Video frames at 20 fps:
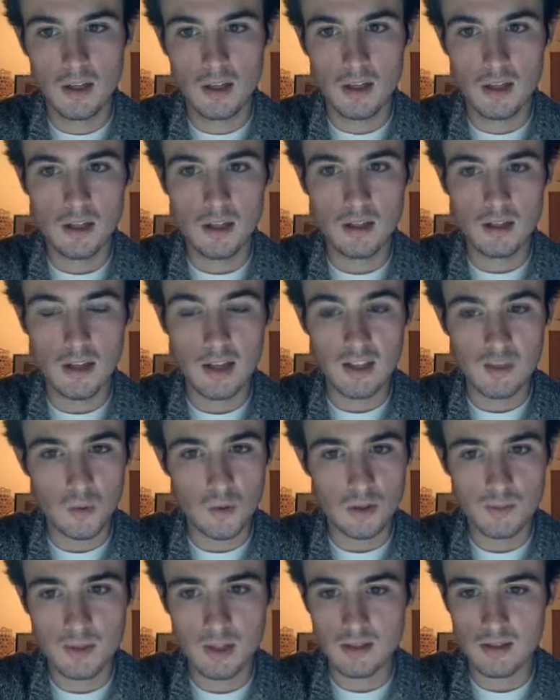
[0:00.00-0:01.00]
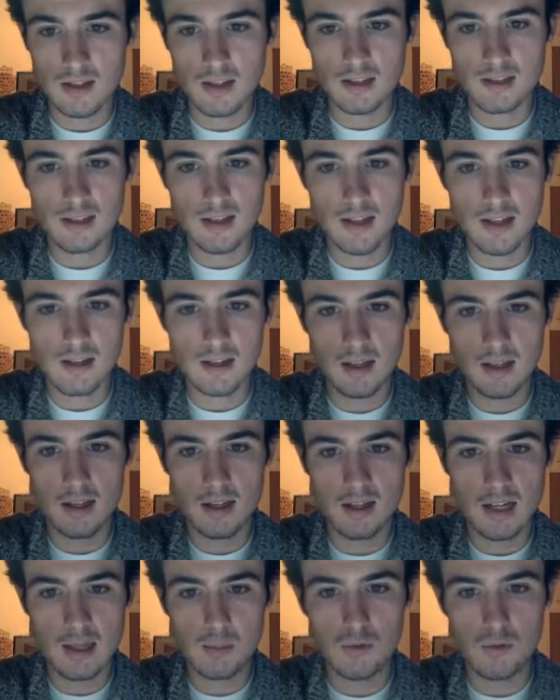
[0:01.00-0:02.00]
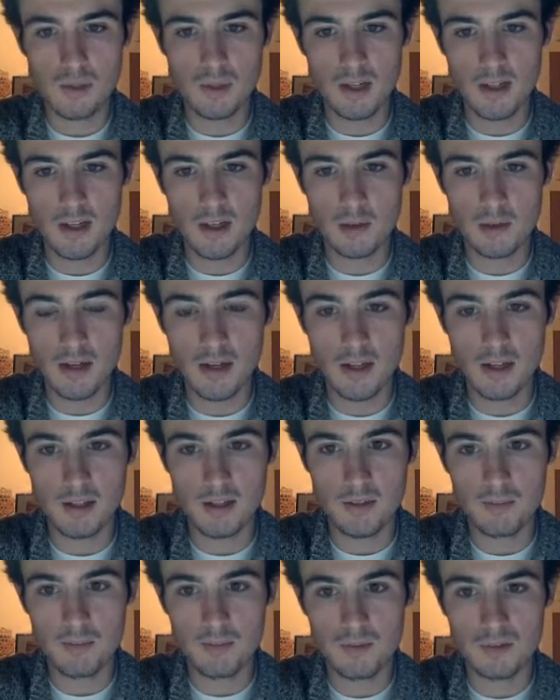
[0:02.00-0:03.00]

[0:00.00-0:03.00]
He gains more space on the king side, and I move my knight right here,